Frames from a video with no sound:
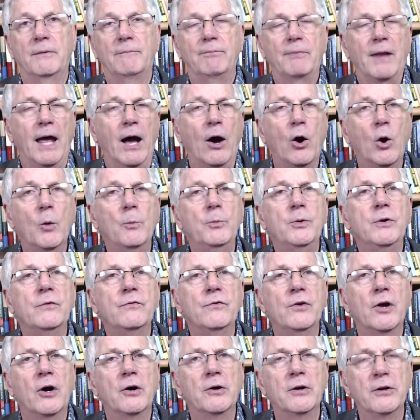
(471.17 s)
I hope you've
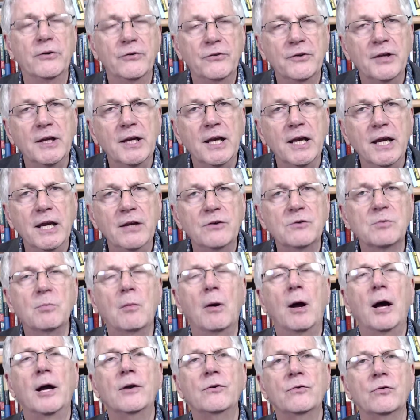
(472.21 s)
noticed that each
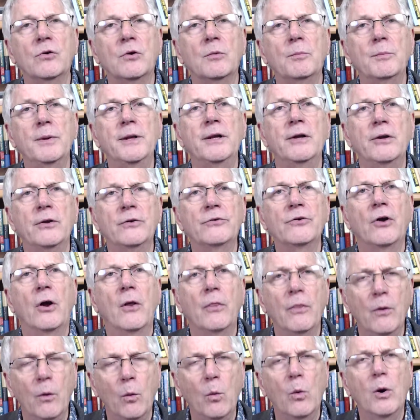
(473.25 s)
module builds on
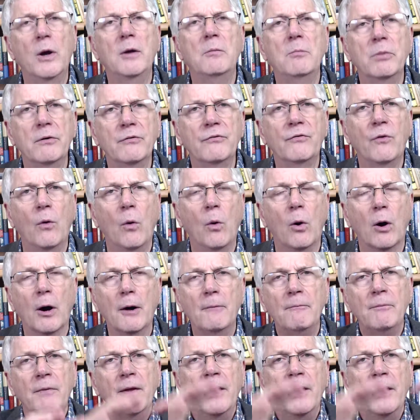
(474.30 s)
the one before,